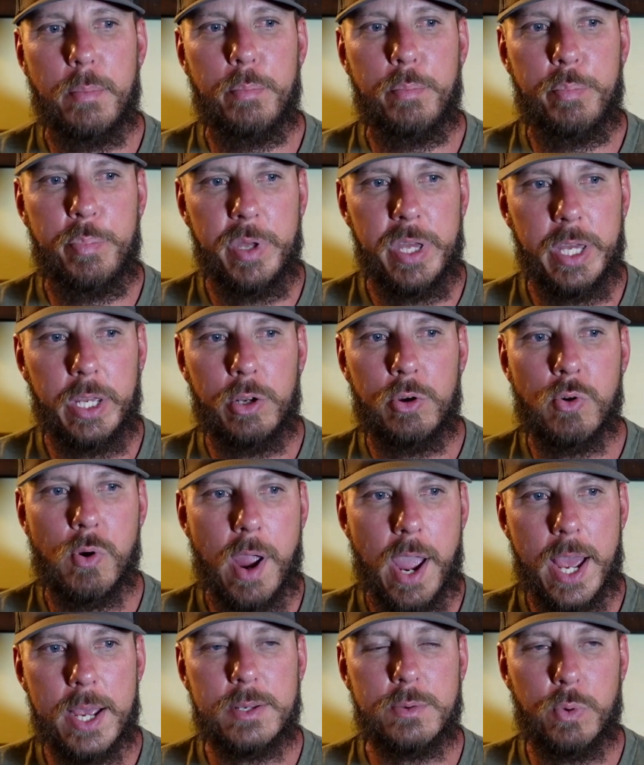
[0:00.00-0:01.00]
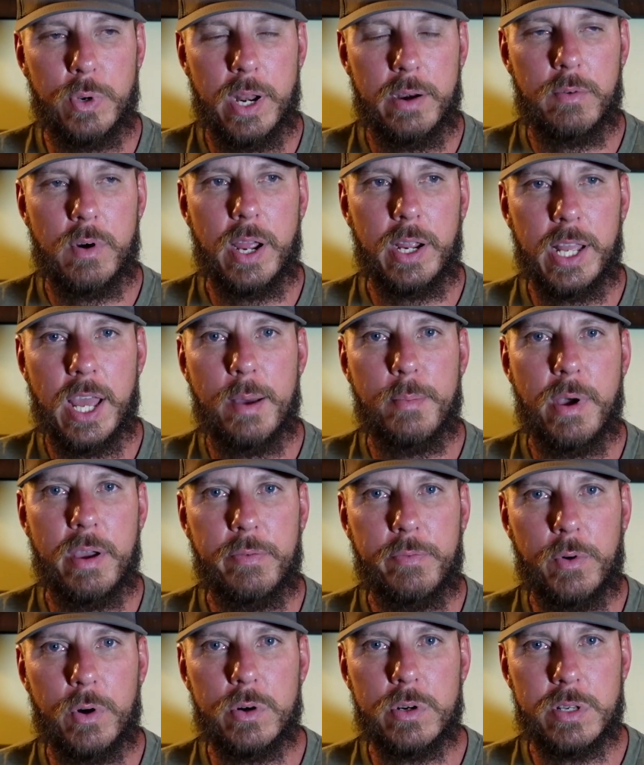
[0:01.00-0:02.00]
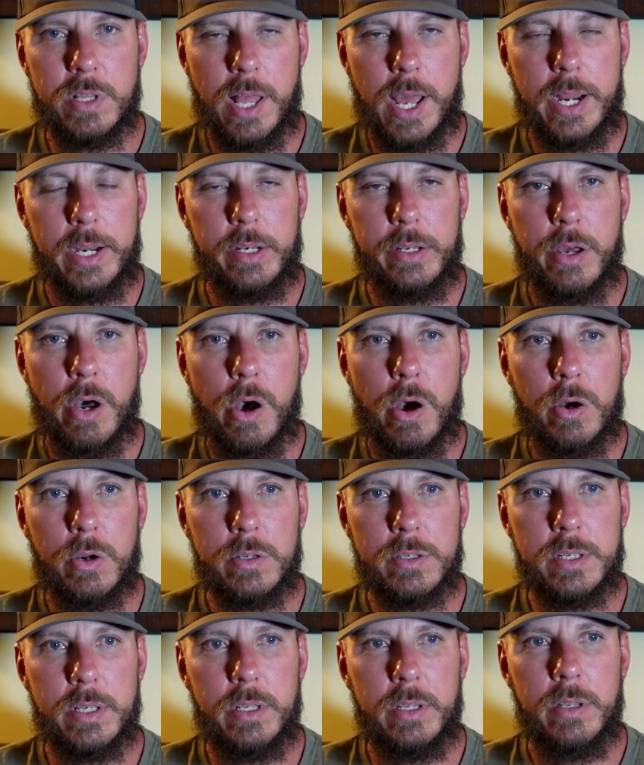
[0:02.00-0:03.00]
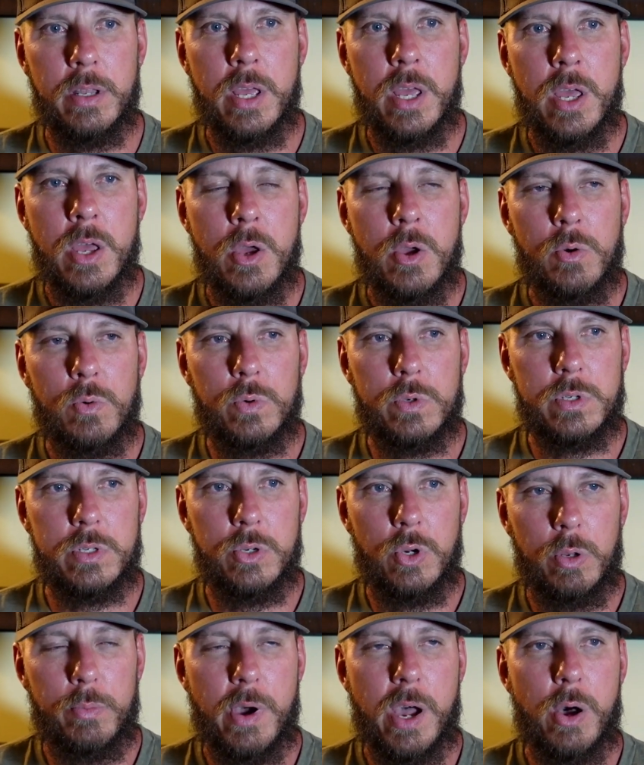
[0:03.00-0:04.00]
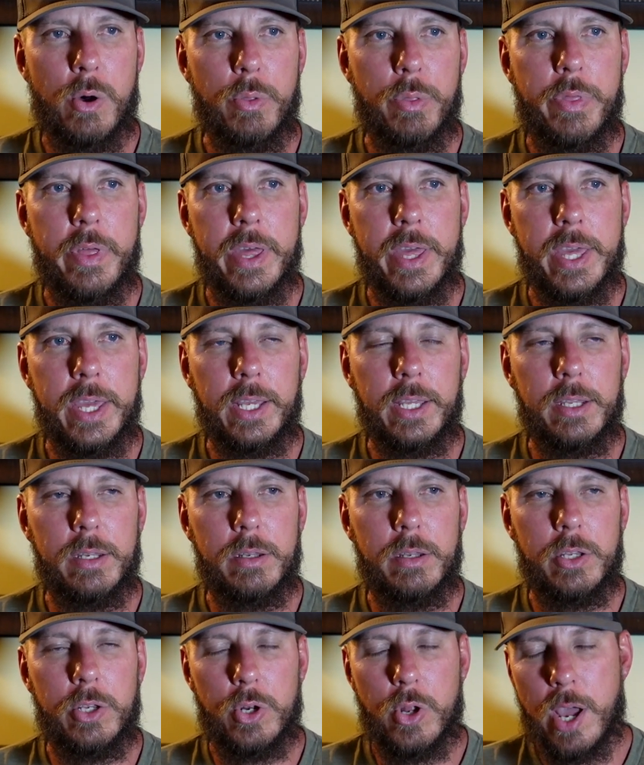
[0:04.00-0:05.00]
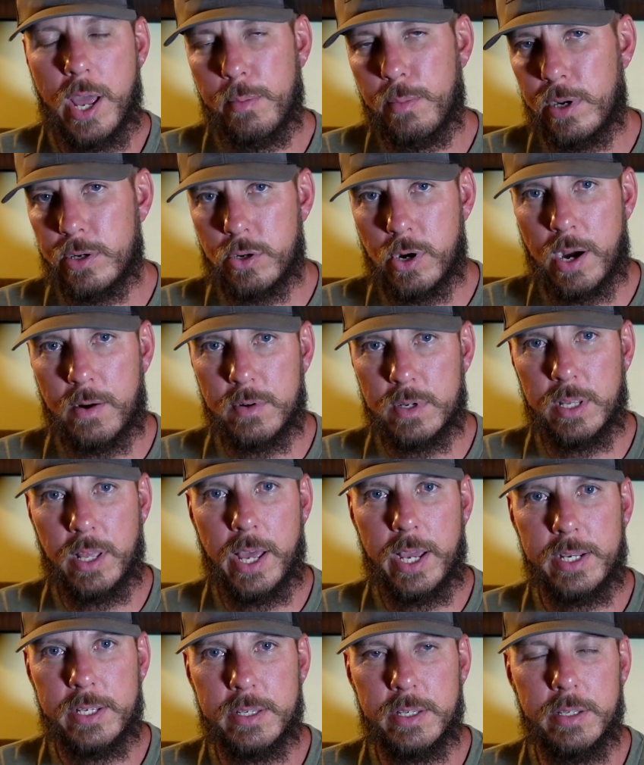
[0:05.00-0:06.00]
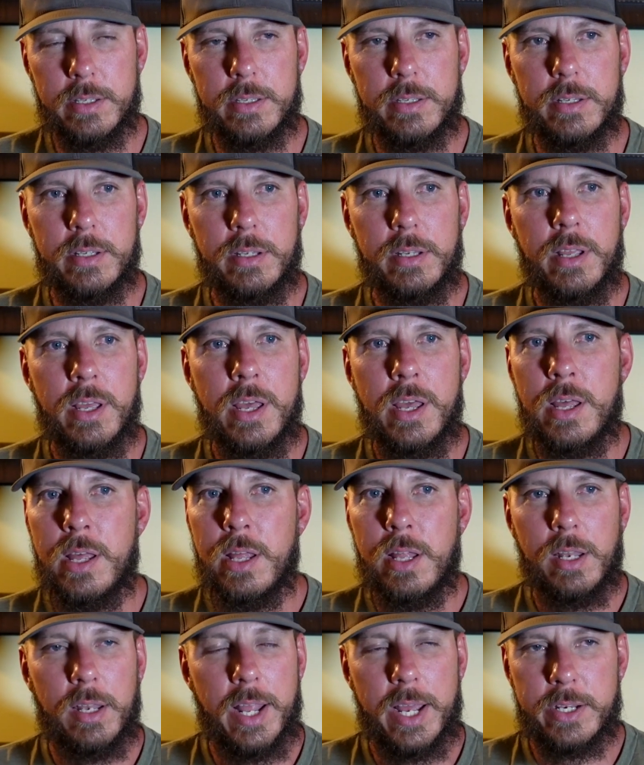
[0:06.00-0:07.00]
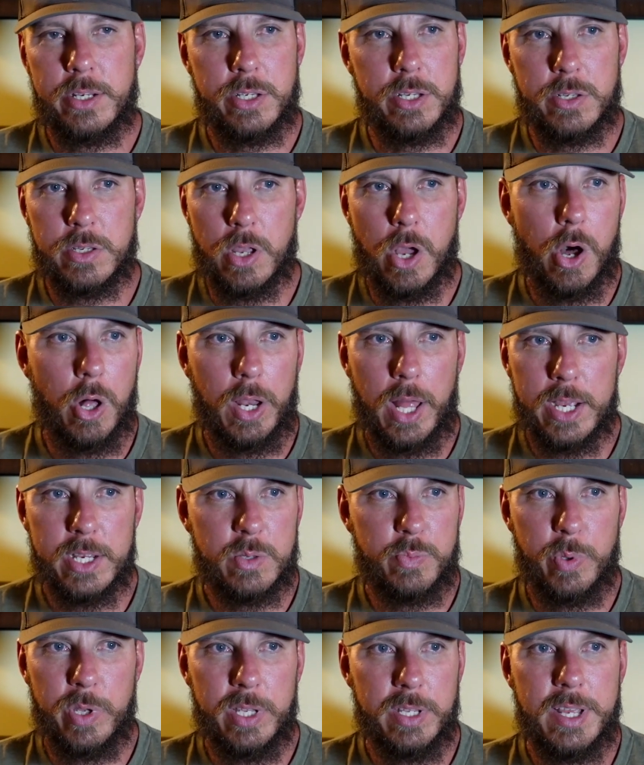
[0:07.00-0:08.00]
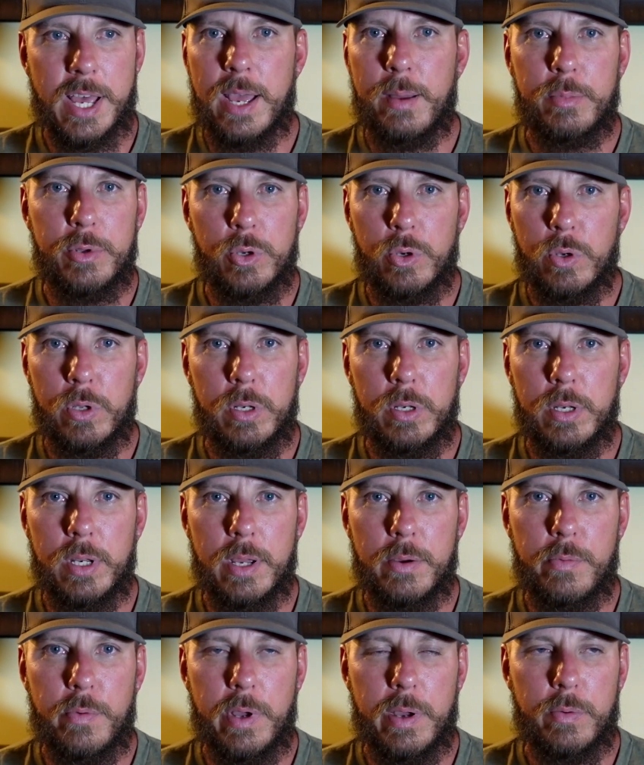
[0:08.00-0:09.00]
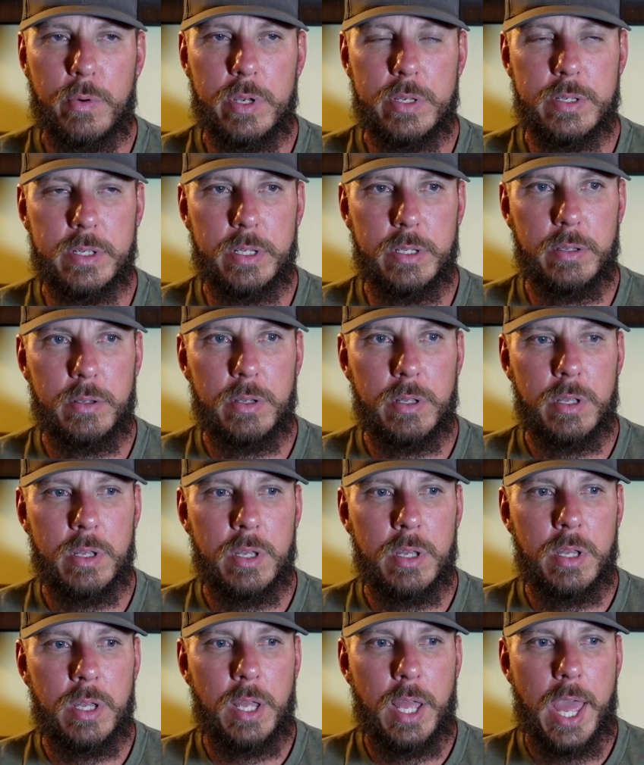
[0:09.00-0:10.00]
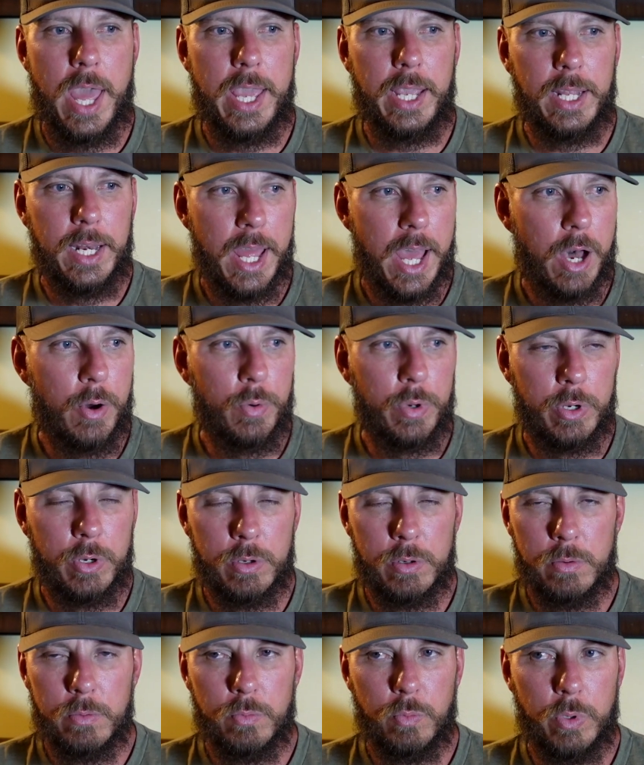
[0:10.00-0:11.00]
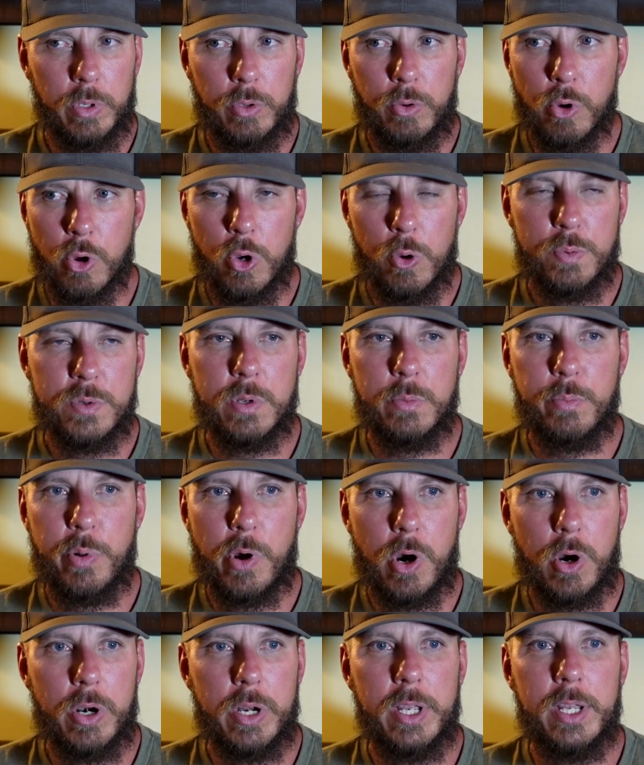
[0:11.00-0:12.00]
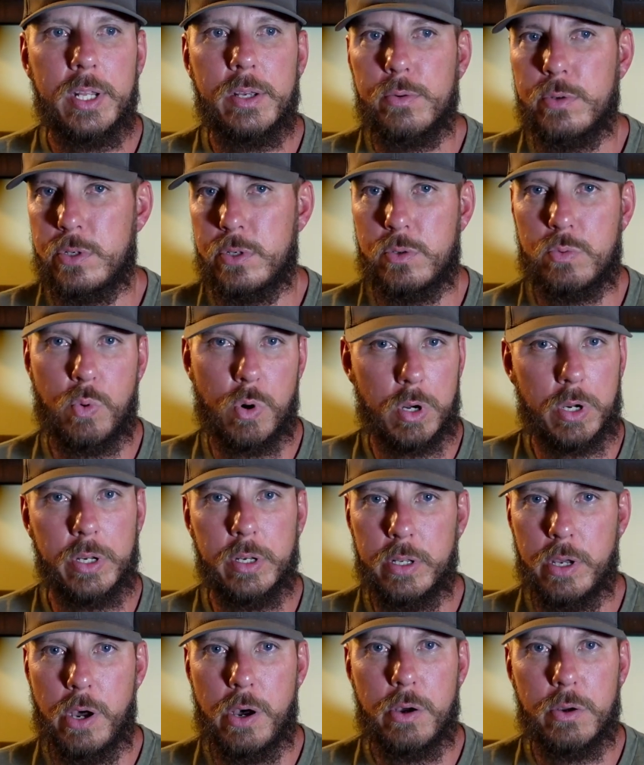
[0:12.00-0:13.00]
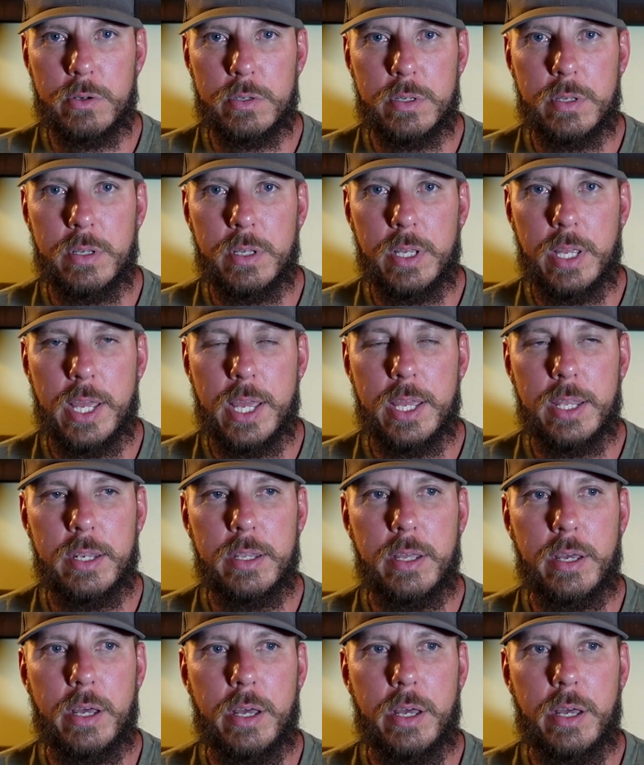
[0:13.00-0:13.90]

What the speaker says: big grasp whenever I got my first line of dogs and was doing my own thing, and had my driver's license, and that's just all I spent time doing. I wasn't hanging out with groups and partying. It was just working dogs. And